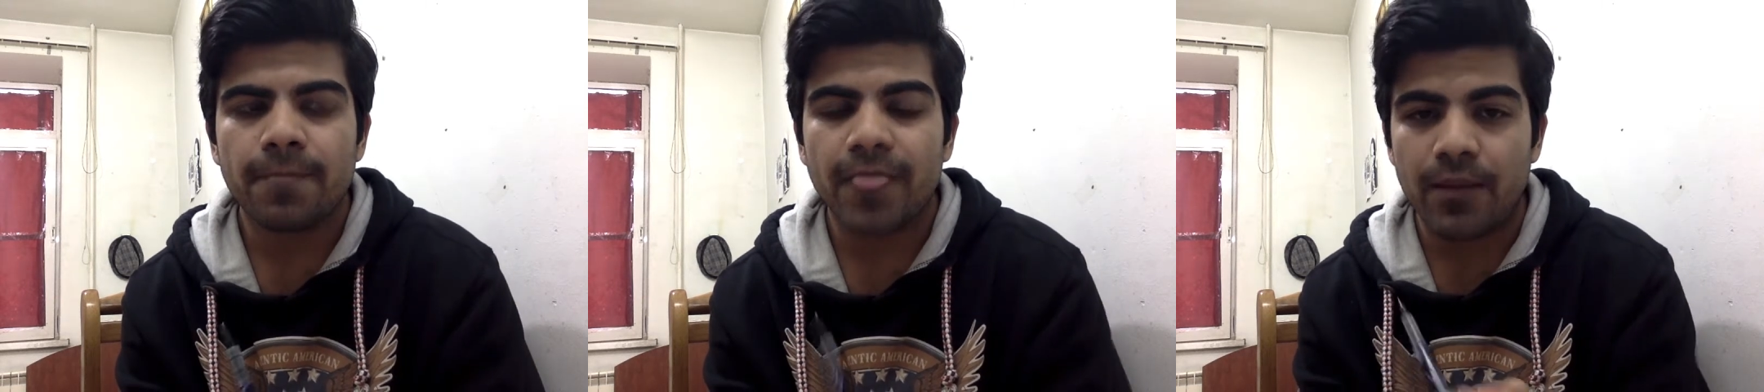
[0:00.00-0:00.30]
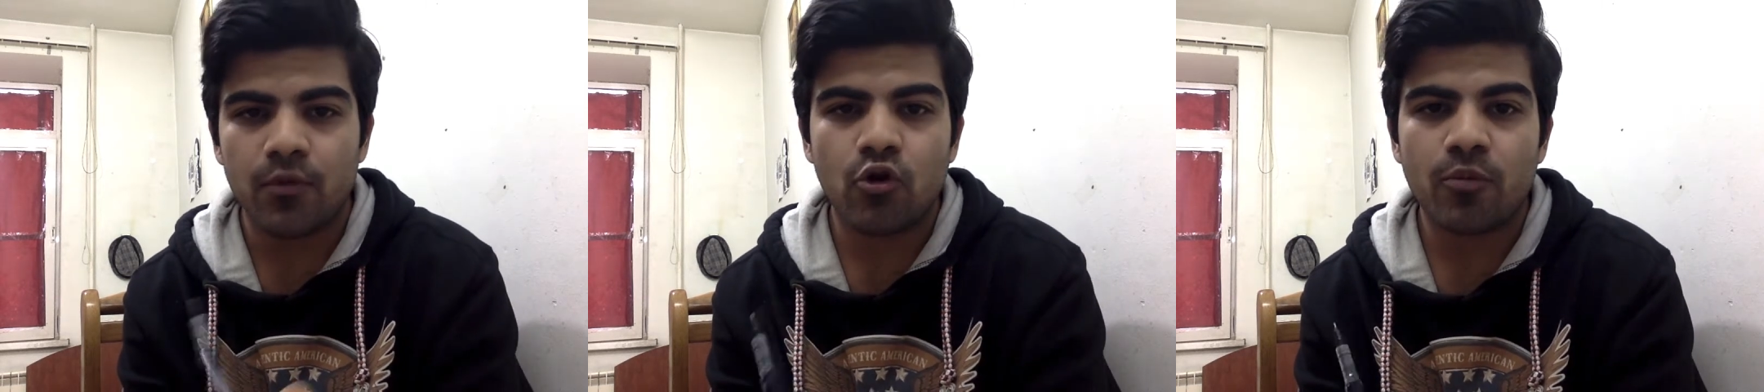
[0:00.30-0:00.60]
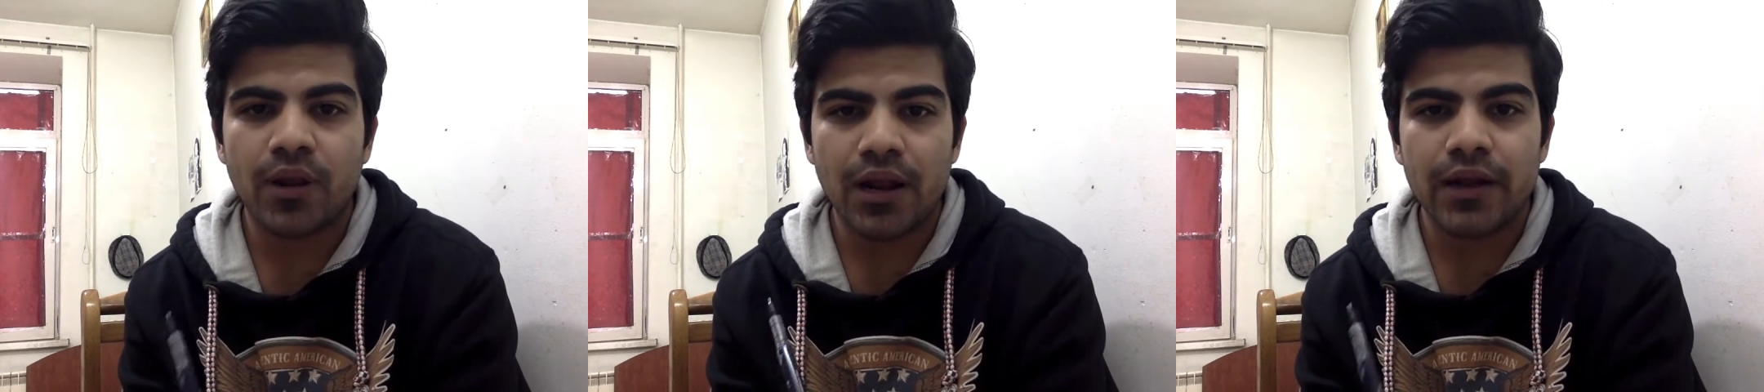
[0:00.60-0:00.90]

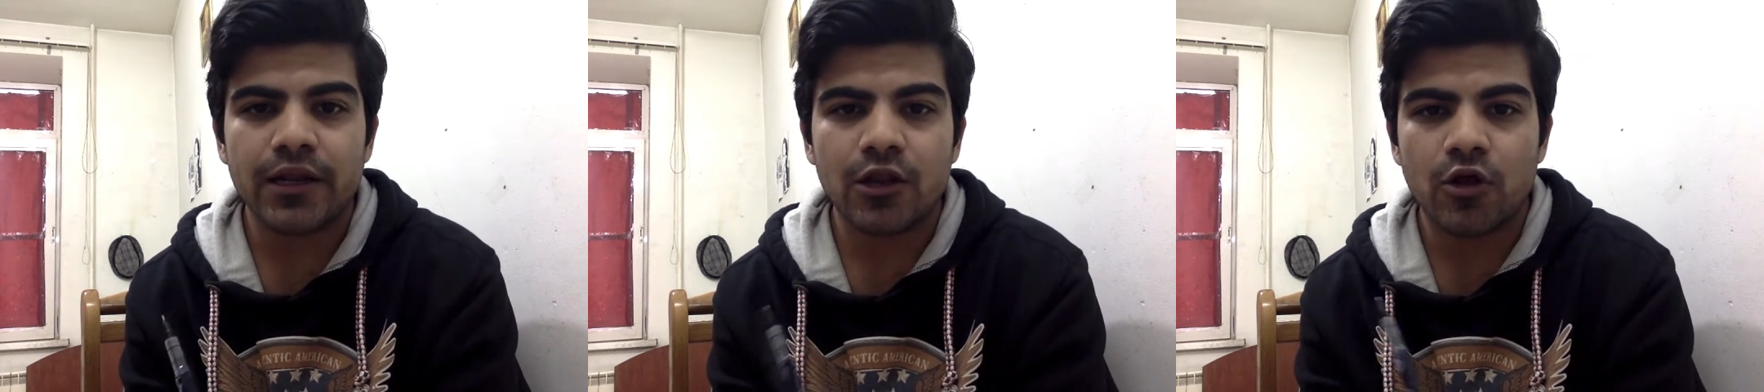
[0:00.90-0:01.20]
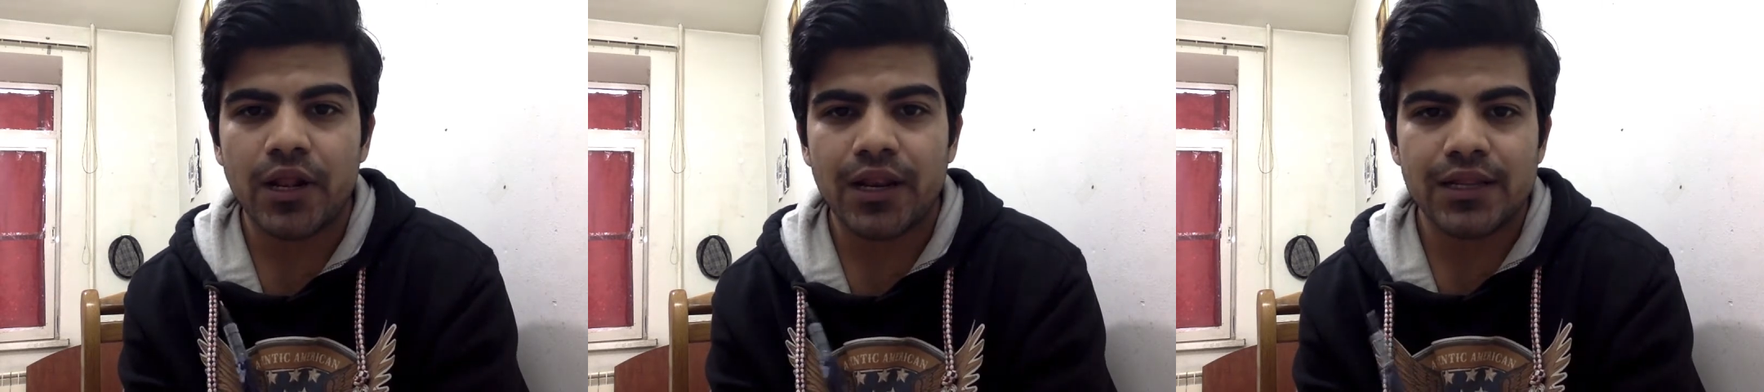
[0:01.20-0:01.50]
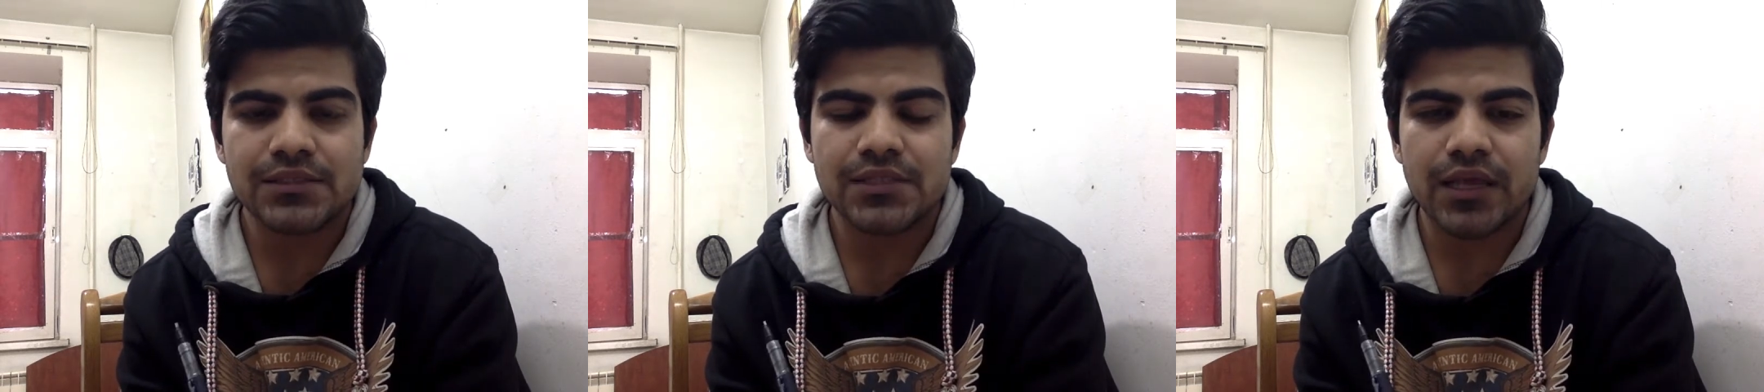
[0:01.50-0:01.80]
abnormal until or
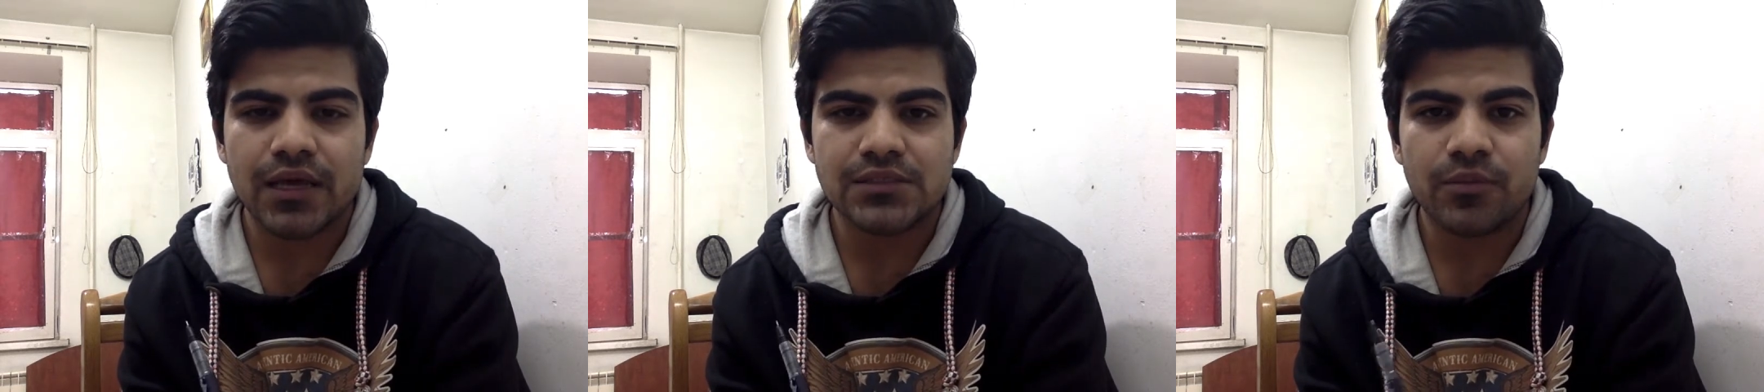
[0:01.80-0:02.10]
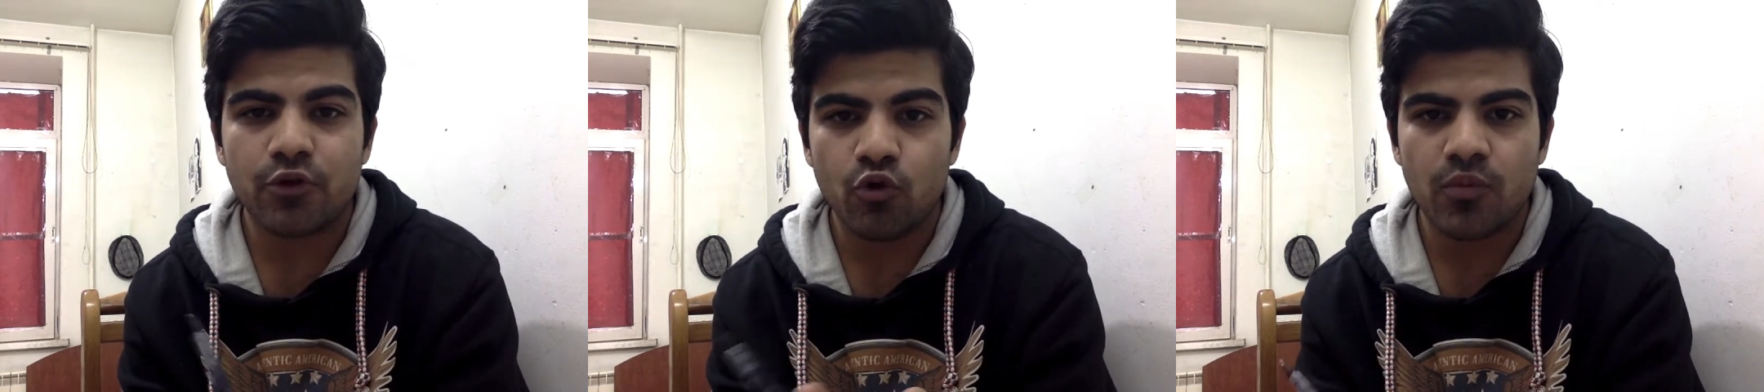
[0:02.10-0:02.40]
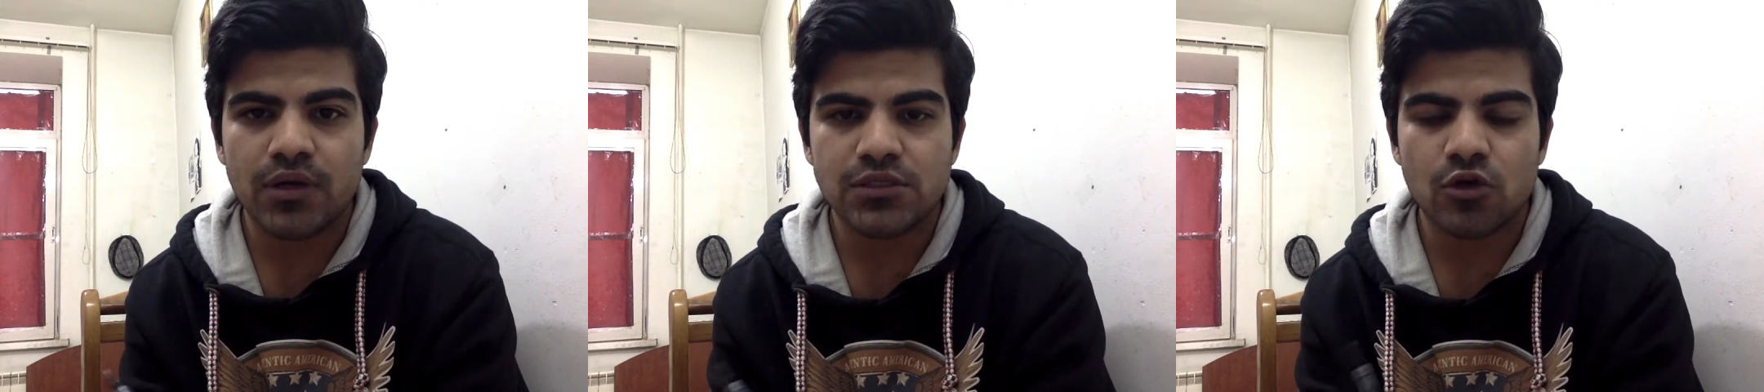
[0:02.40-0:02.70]
unless there are some
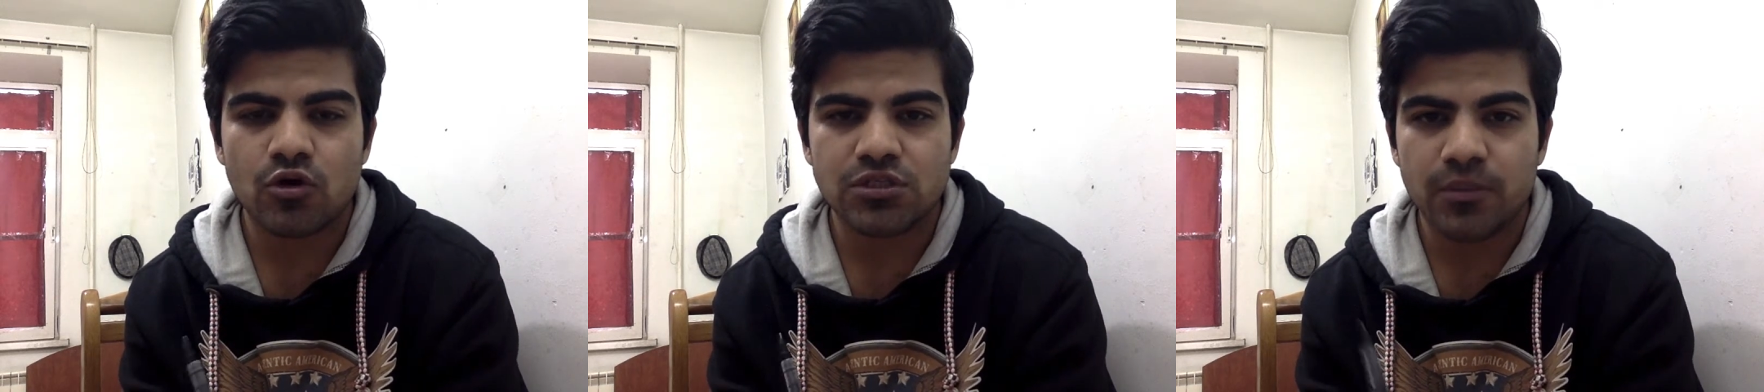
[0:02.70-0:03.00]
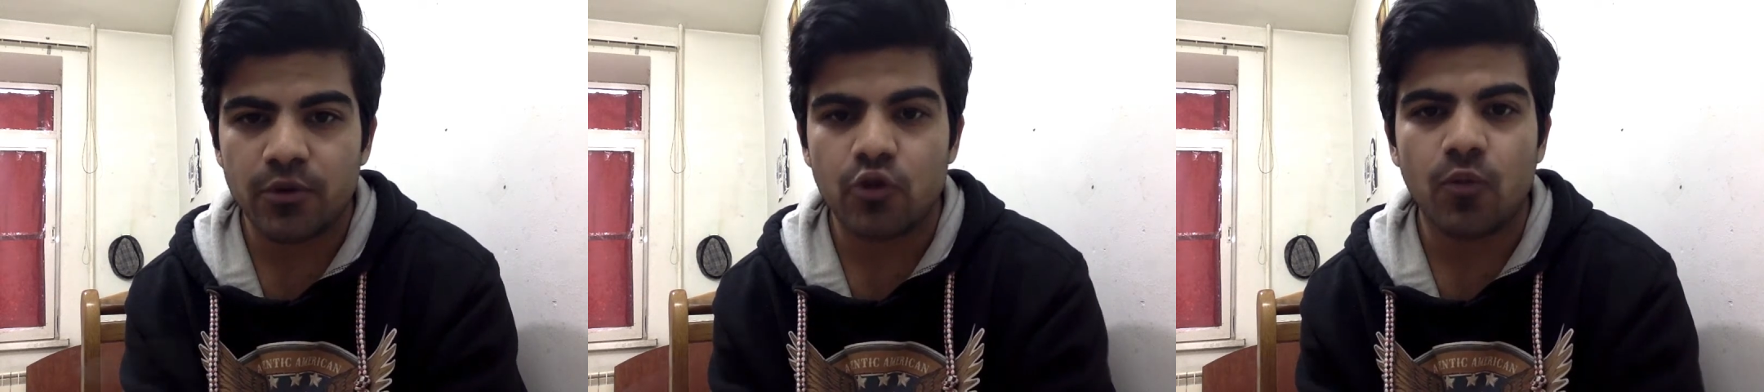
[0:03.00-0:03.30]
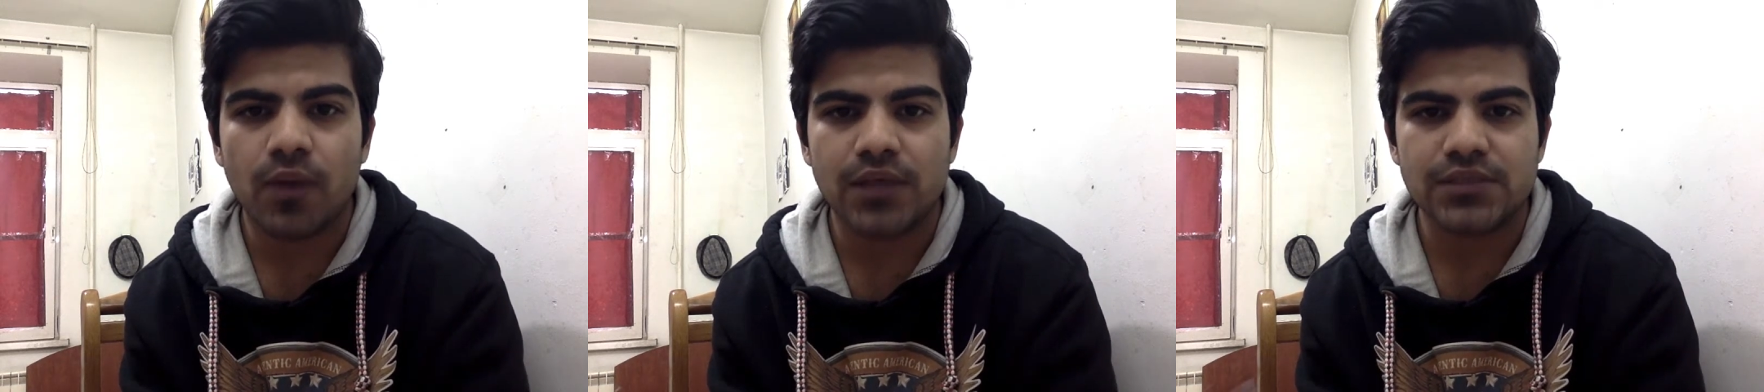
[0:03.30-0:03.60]
tumors or some
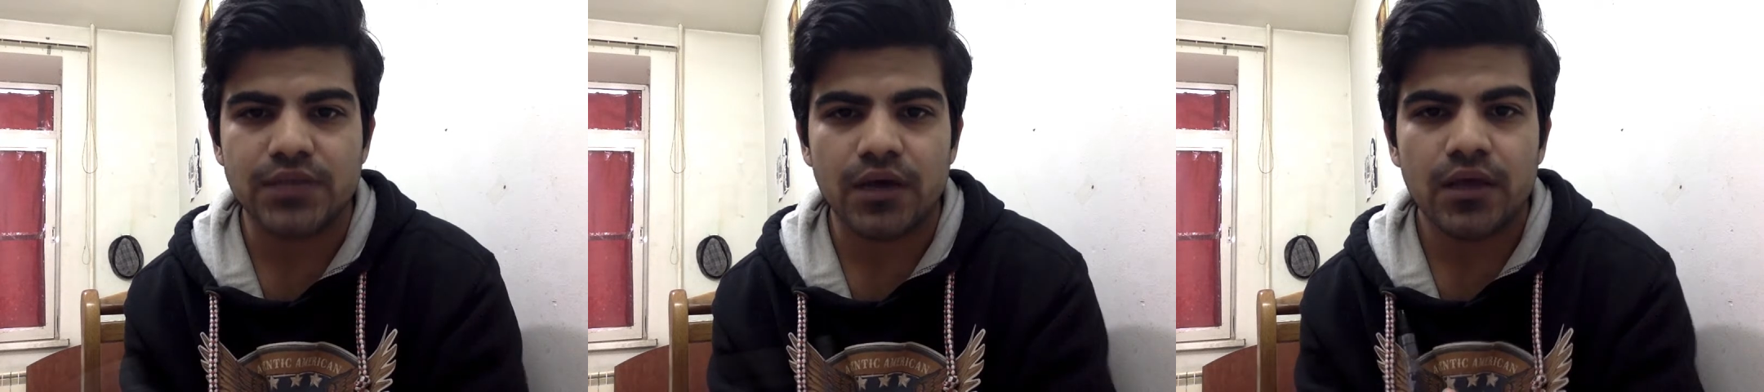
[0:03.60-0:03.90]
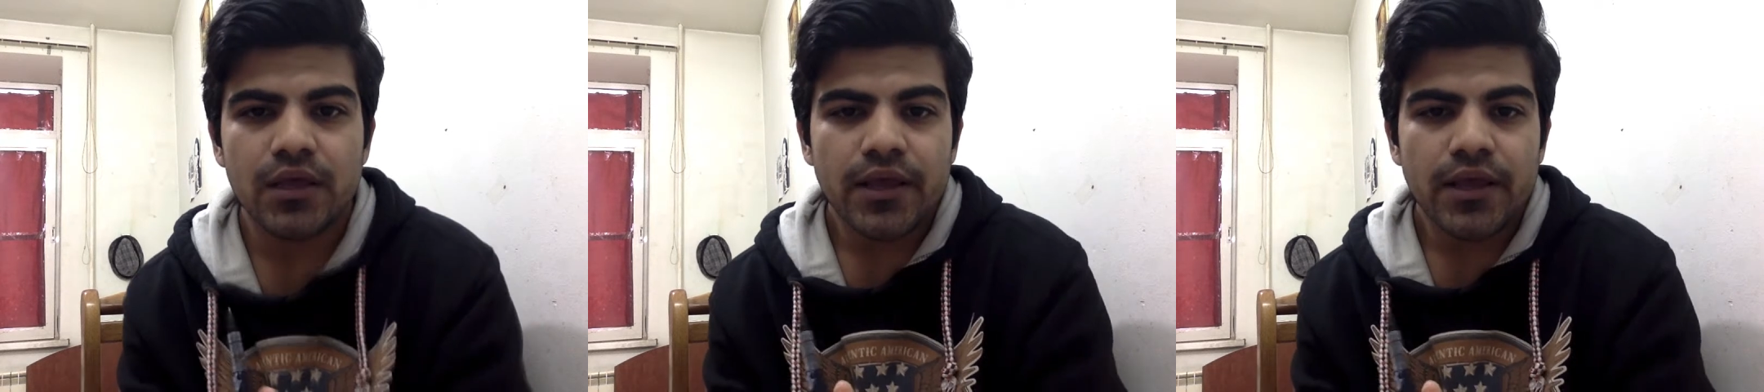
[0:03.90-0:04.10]
neoplasia.